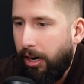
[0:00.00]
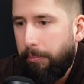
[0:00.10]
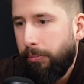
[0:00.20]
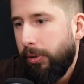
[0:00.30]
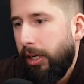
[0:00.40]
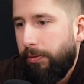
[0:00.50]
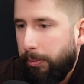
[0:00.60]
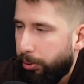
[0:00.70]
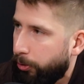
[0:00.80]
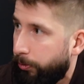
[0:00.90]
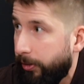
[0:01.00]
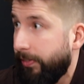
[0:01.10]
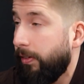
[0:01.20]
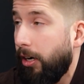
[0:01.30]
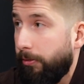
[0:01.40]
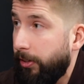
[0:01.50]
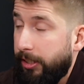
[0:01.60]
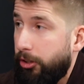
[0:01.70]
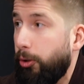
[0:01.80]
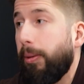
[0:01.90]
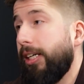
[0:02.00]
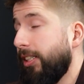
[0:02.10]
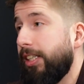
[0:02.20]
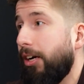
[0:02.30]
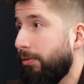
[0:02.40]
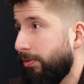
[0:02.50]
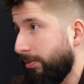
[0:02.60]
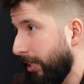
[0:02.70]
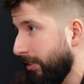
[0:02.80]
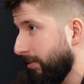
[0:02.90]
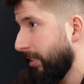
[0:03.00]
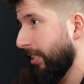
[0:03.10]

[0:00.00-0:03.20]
I'm living proof of it to myself, right?